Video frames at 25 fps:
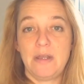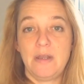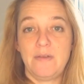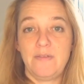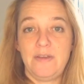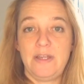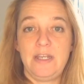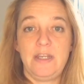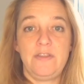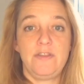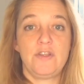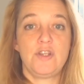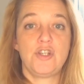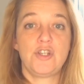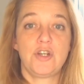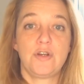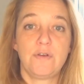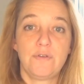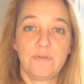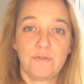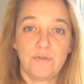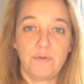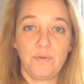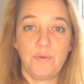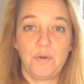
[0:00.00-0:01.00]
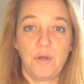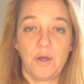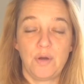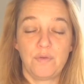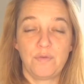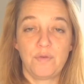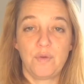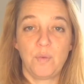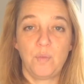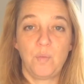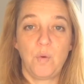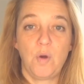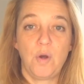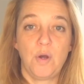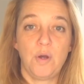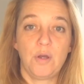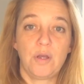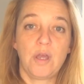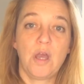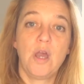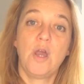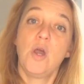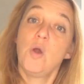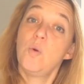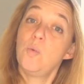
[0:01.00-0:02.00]
of eating the junk food after work
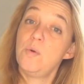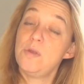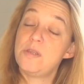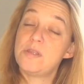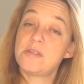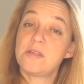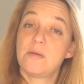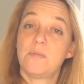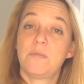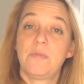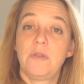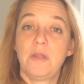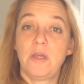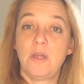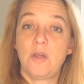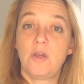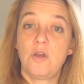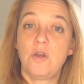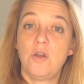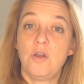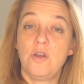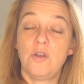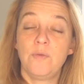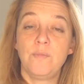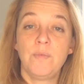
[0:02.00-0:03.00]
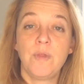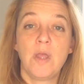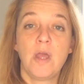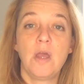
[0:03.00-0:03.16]
with something good,